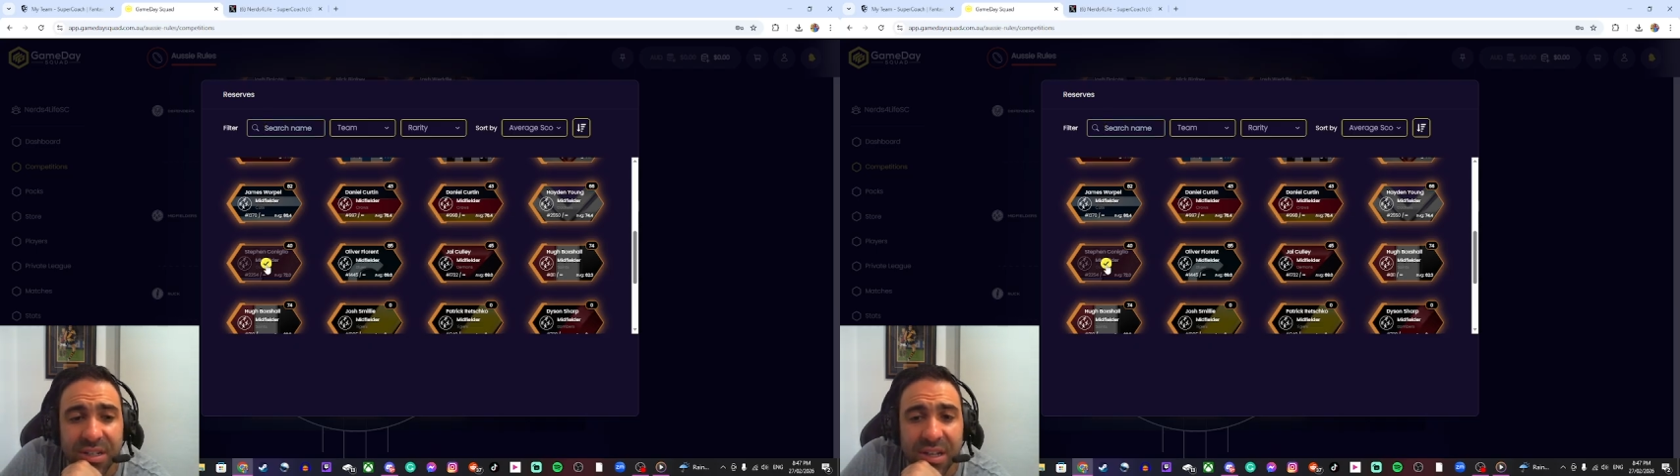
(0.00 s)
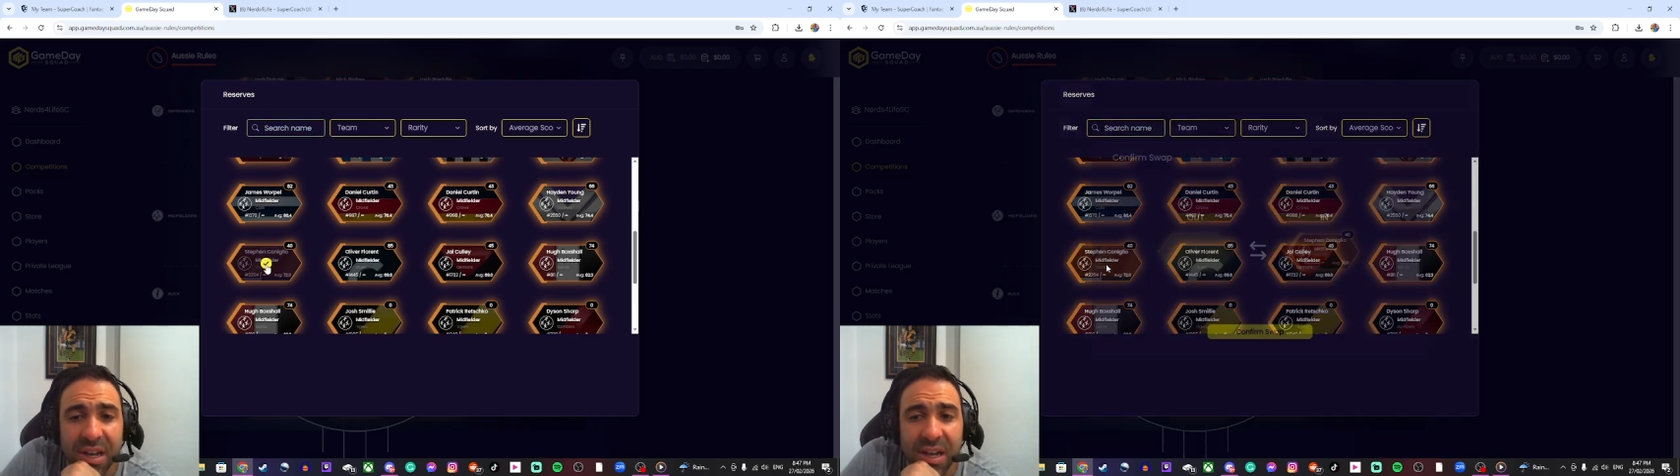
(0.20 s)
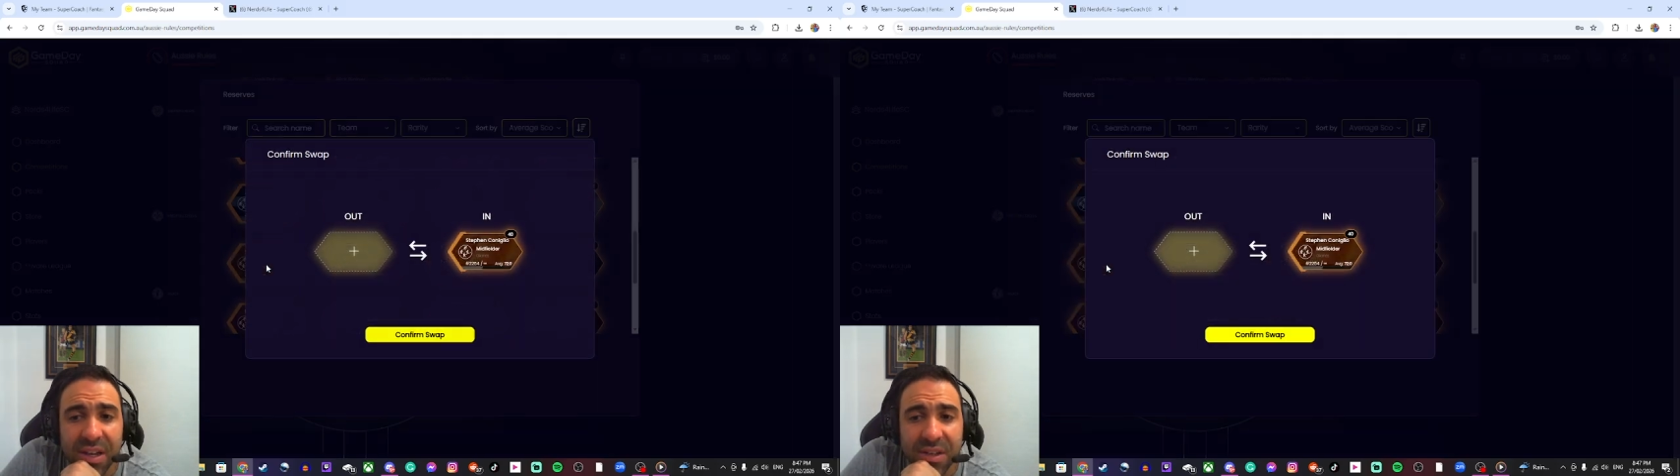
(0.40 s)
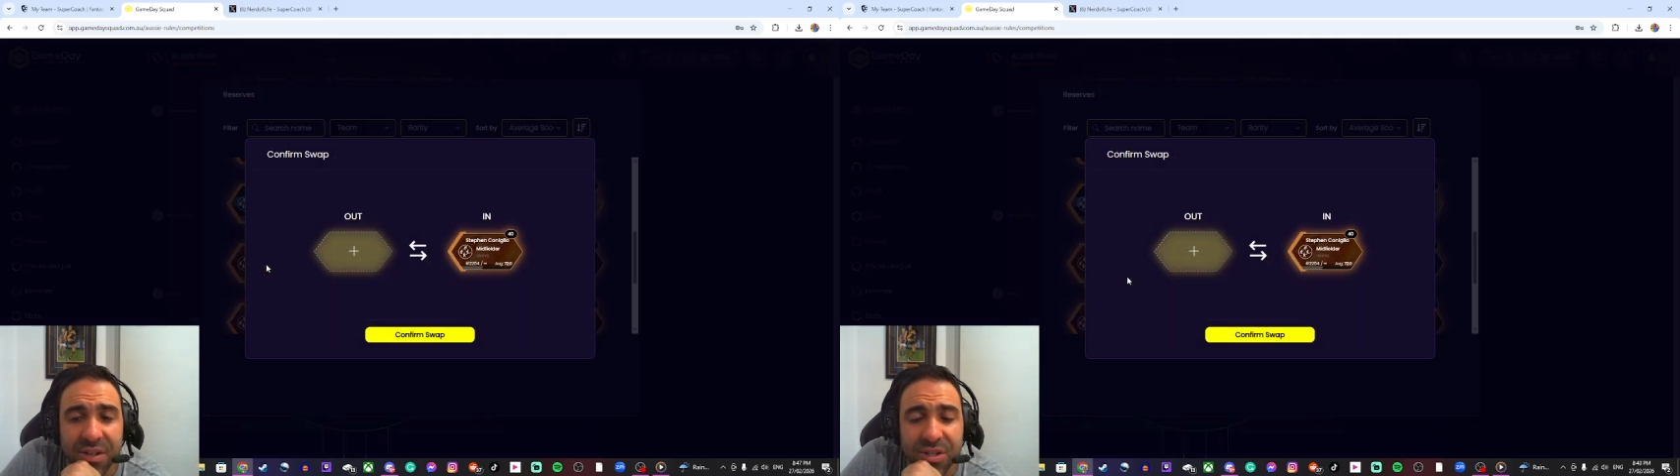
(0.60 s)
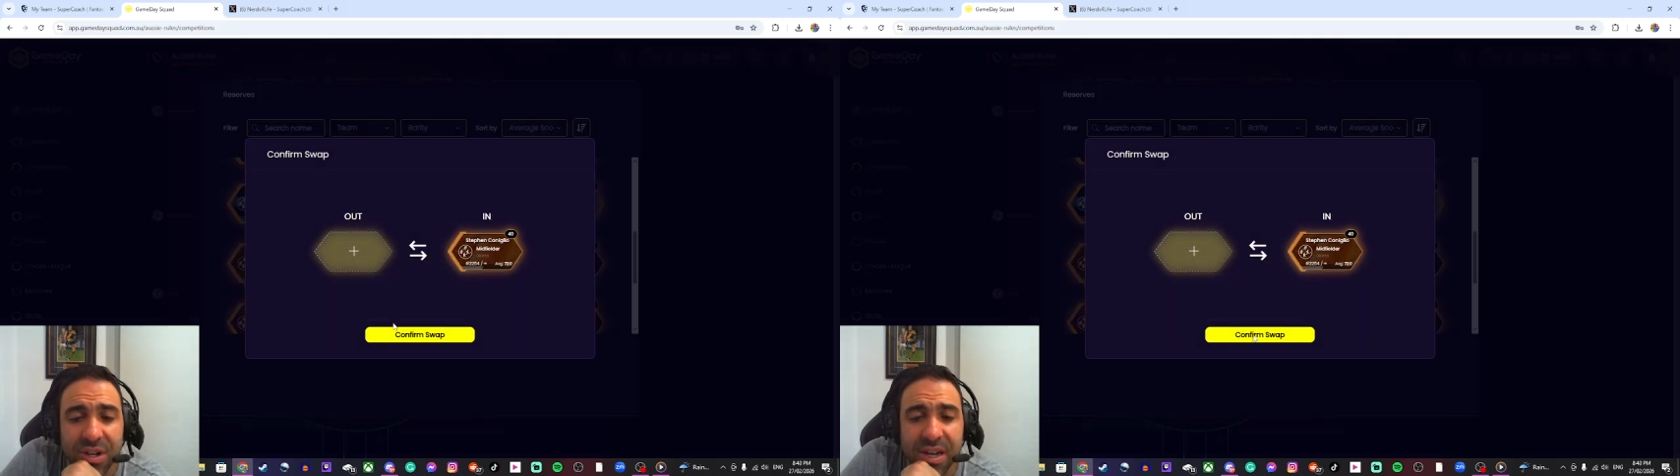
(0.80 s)
the
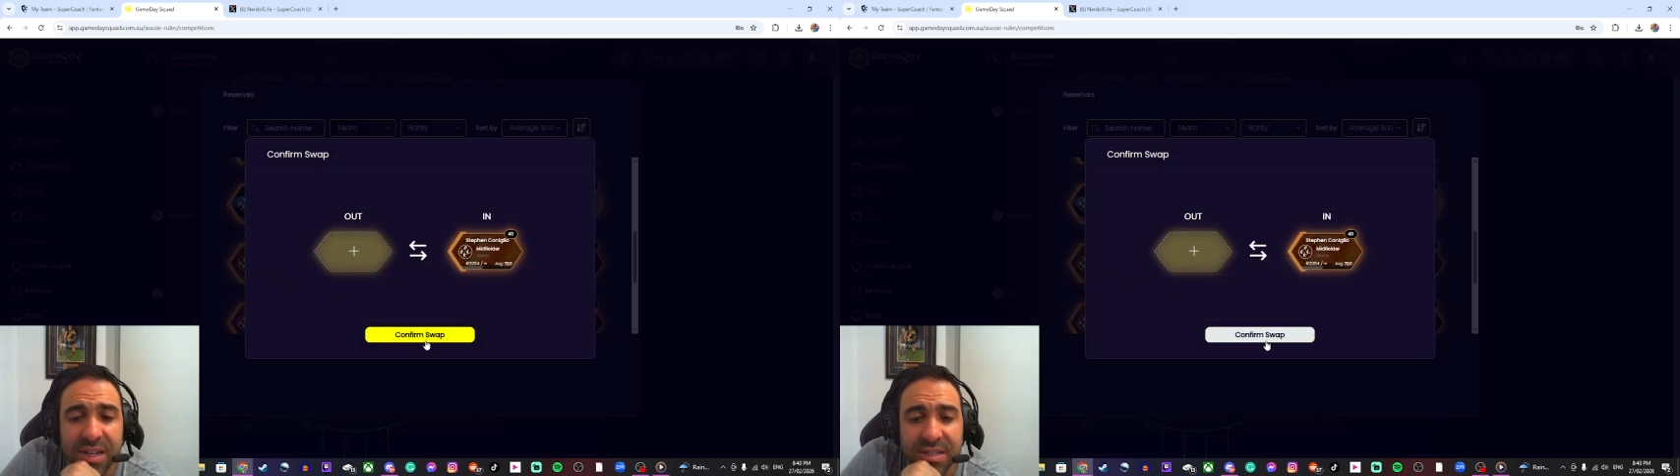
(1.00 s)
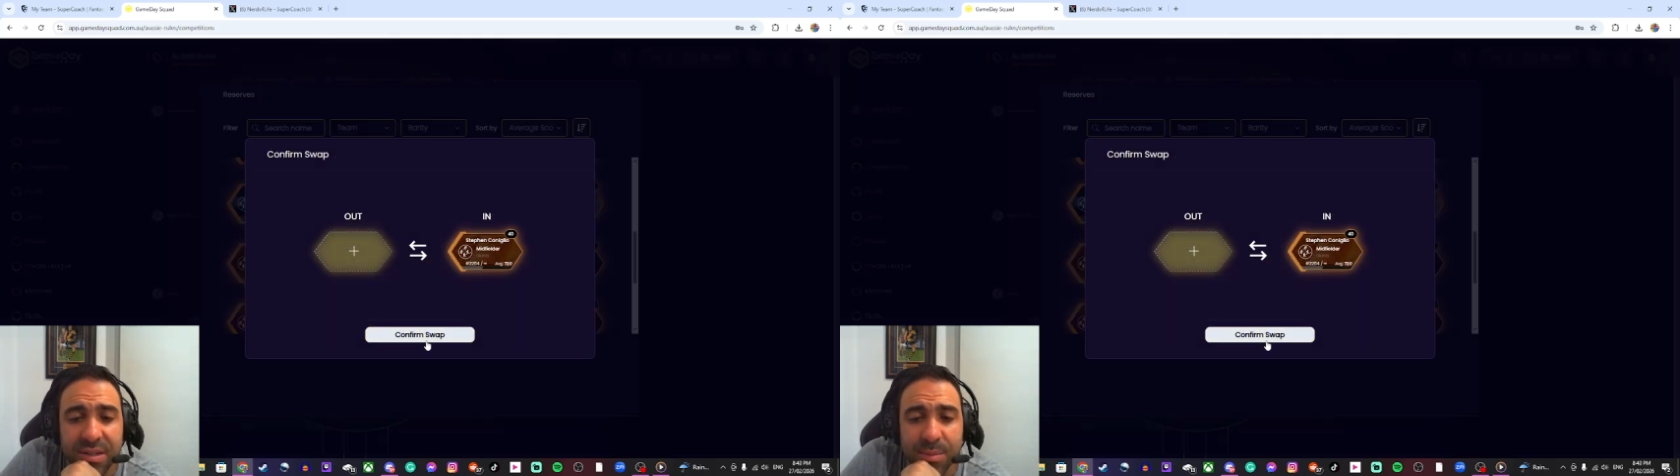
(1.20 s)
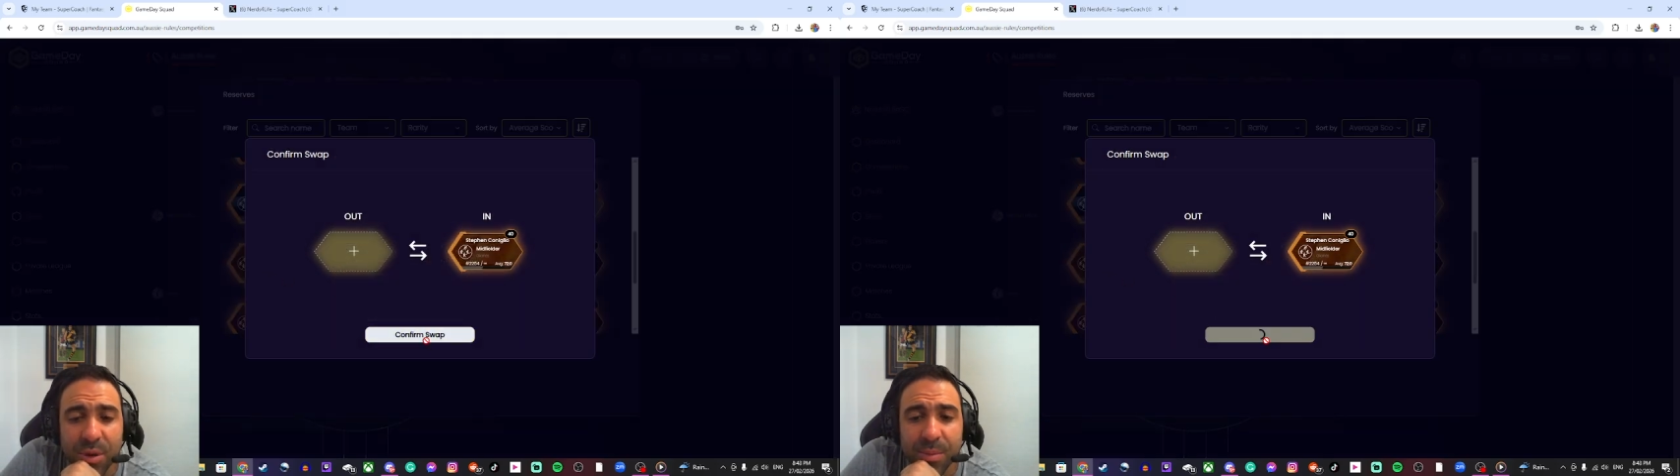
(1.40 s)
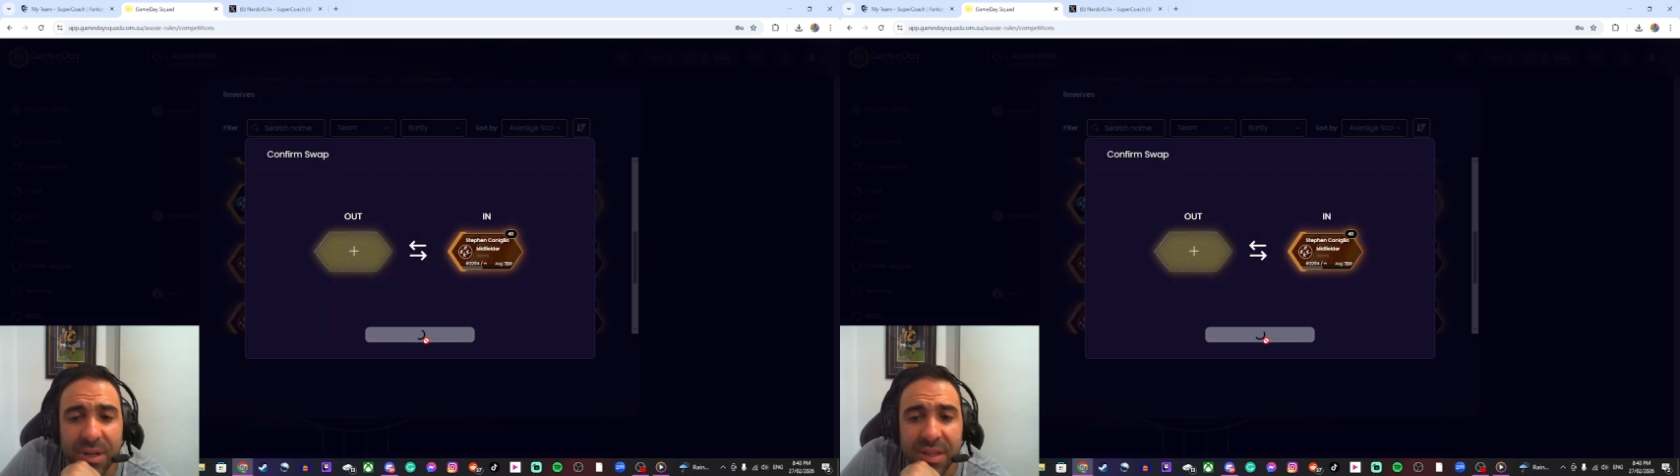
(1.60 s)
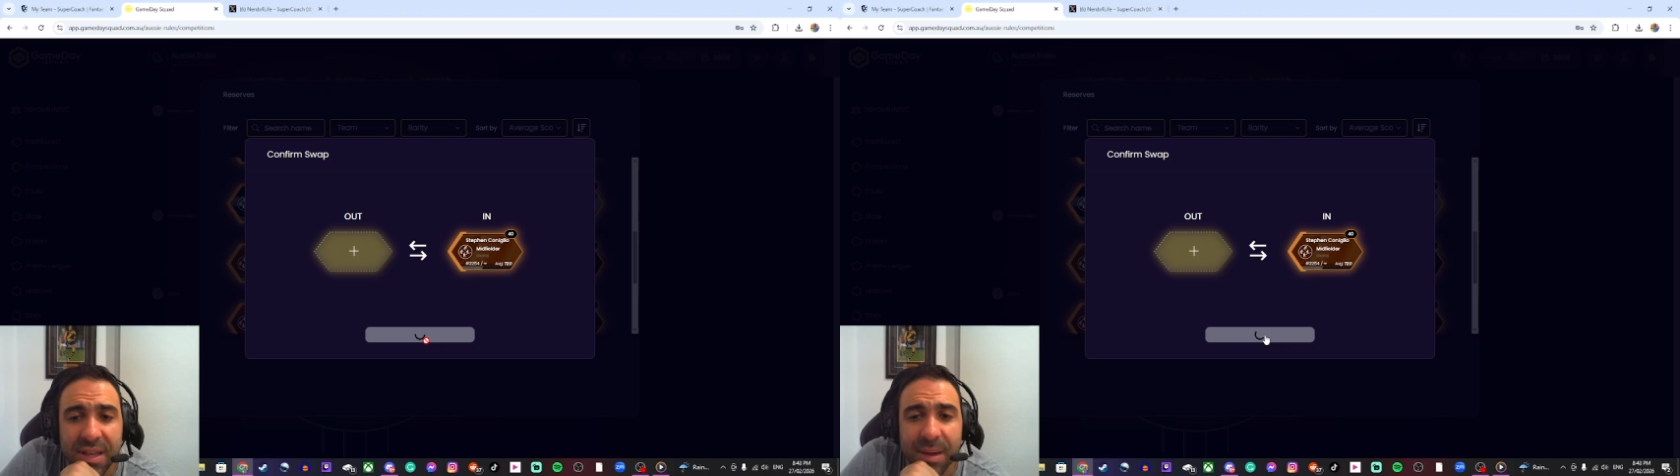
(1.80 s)
Giants at the moment
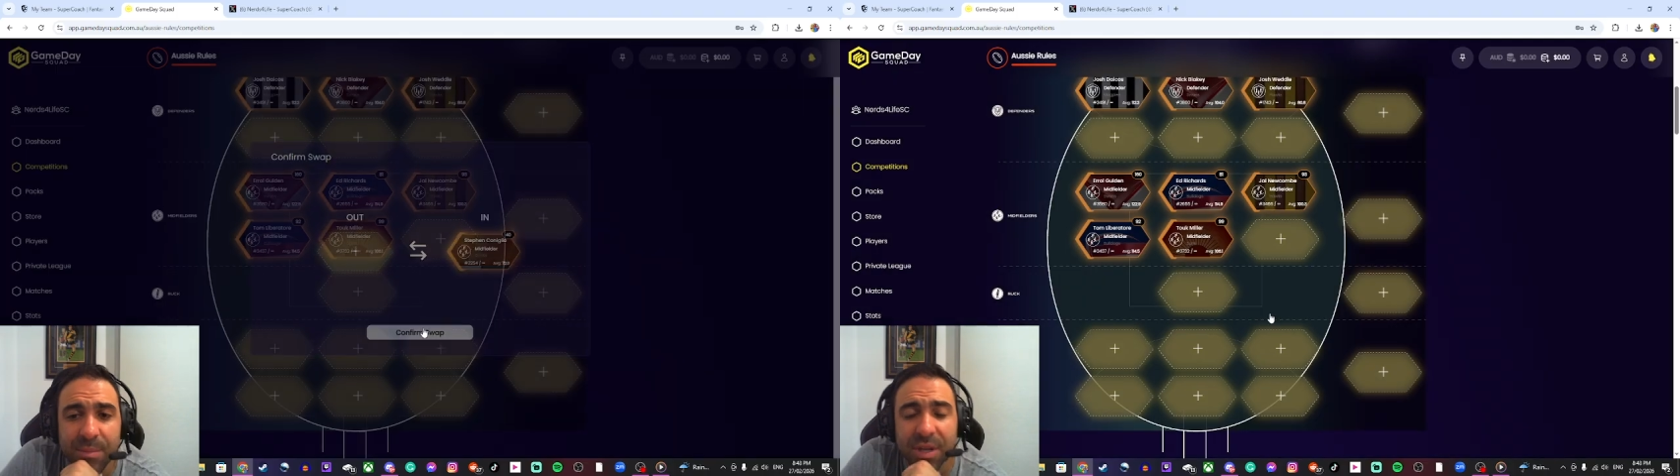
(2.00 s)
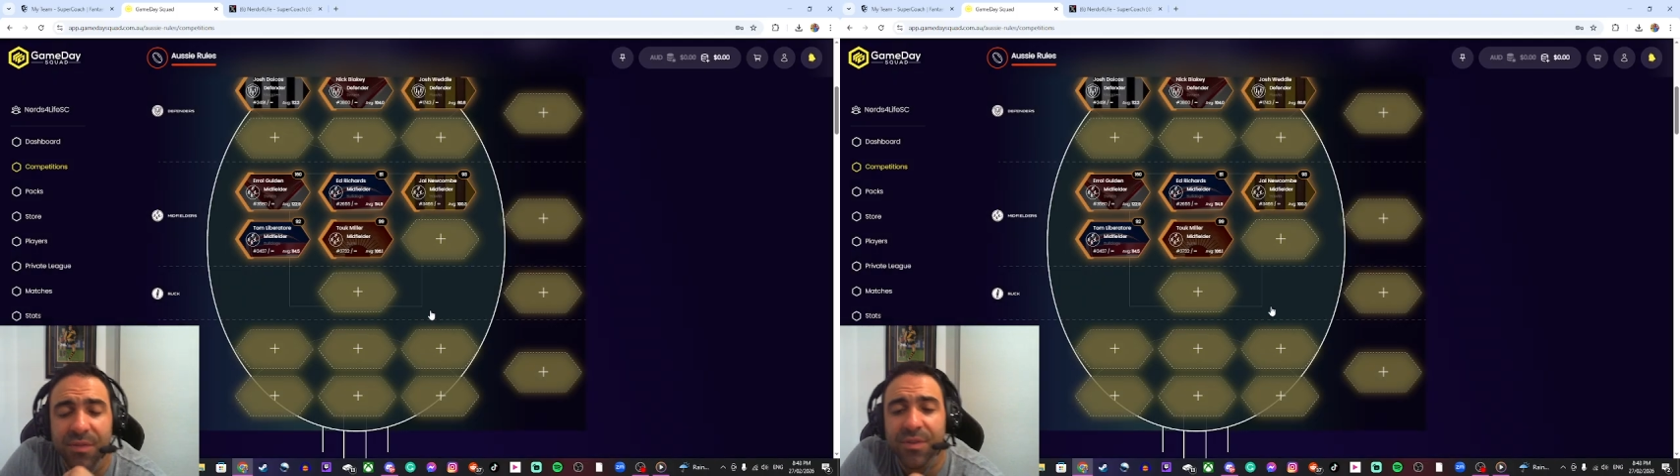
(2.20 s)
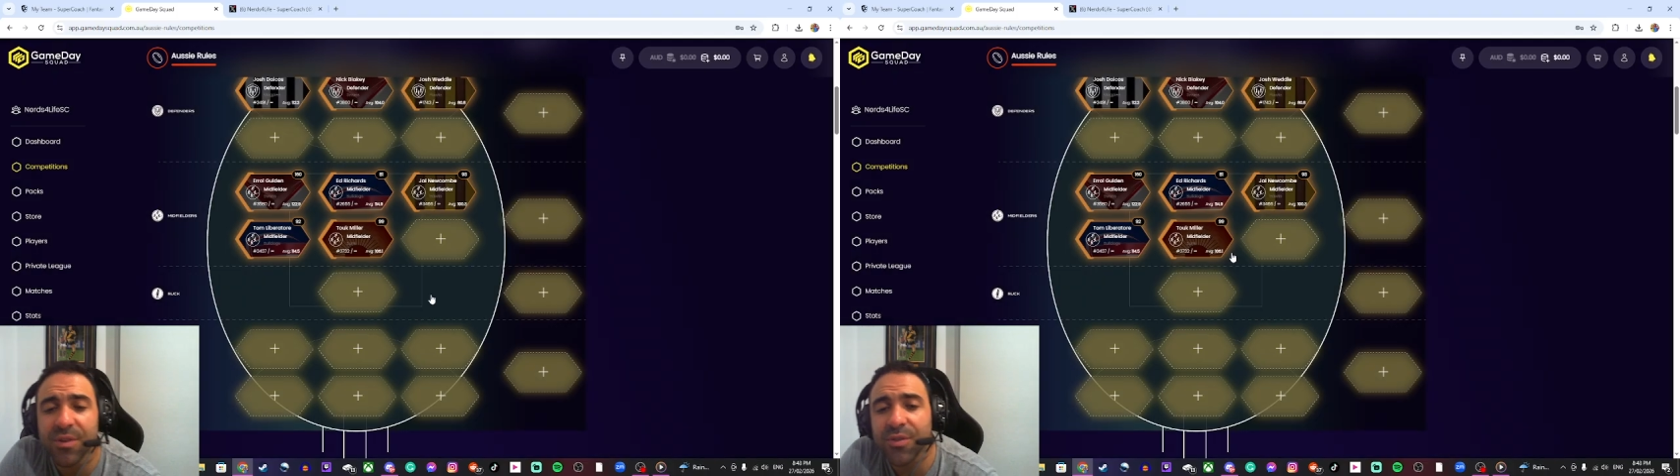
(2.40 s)
in that midfield.